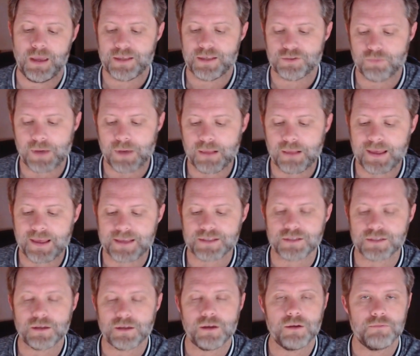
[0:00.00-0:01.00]
as well
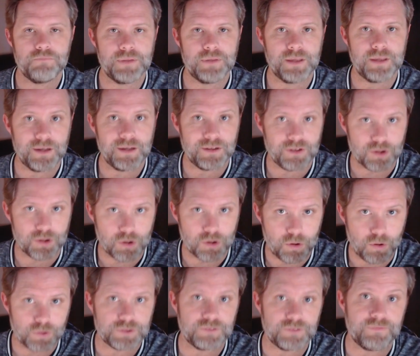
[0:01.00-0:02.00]
as beginning to
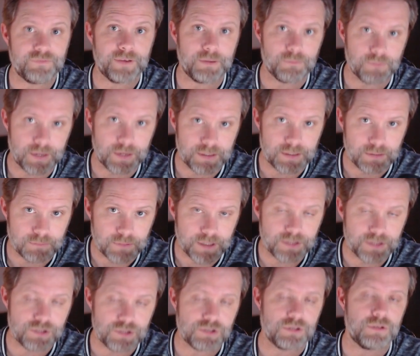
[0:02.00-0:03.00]
cultivate
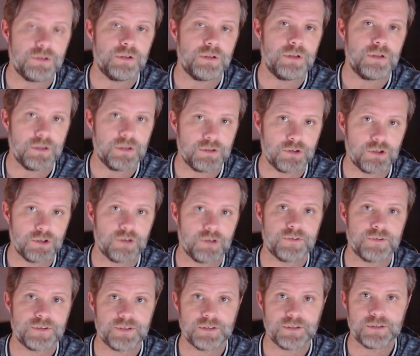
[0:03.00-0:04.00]
regulation in your
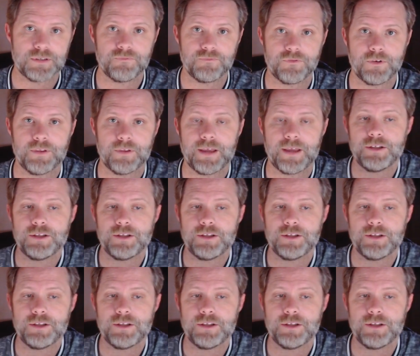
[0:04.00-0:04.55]
nervous system for that.